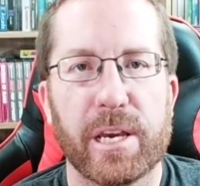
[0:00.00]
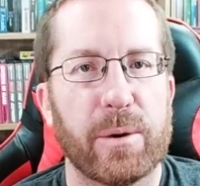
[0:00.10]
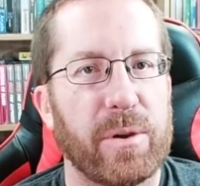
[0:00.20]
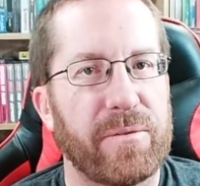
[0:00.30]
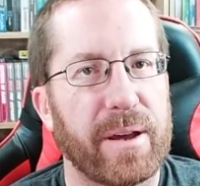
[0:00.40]

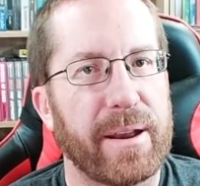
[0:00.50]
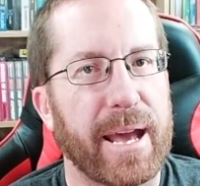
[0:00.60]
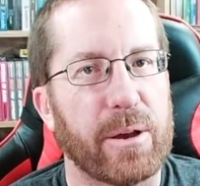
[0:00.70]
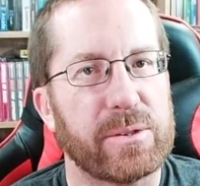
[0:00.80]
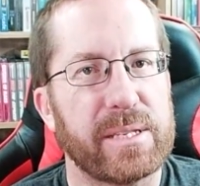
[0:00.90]
We found
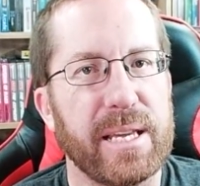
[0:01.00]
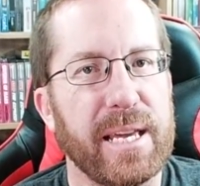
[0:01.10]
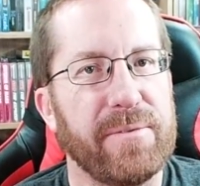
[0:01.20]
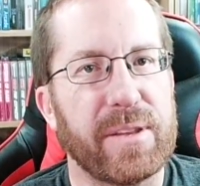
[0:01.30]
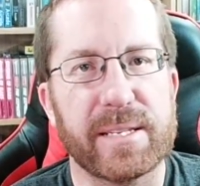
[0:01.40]
out
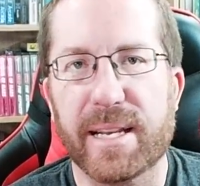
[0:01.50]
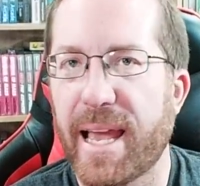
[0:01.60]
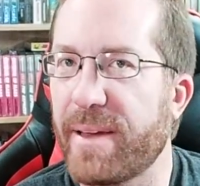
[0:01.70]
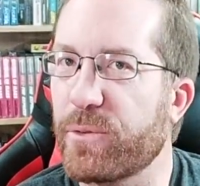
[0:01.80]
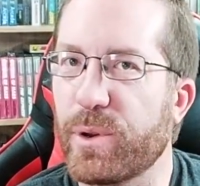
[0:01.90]
Steve doesn't
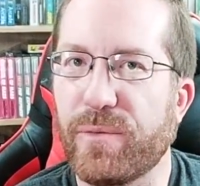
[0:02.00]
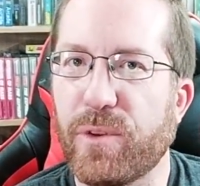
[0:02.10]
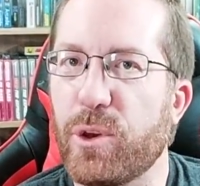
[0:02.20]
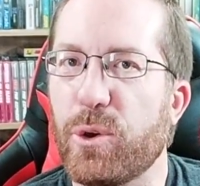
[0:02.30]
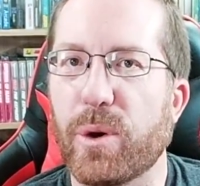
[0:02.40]
have a
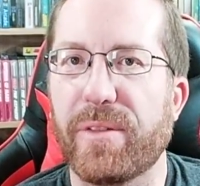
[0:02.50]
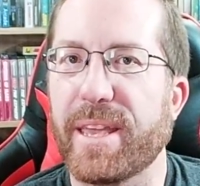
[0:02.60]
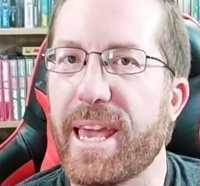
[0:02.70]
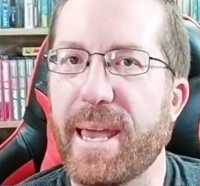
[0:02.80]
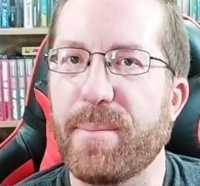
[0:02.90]
review on the
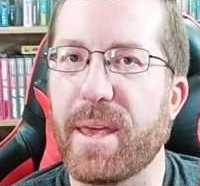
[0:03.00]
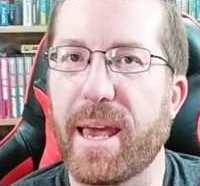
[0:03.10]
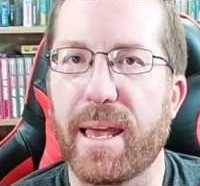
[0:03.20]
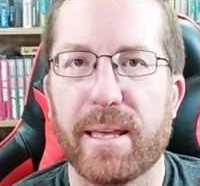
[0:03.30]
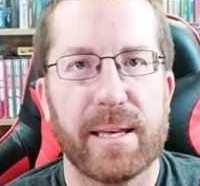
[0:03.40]
game
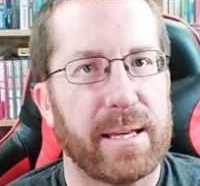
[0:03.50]
yet.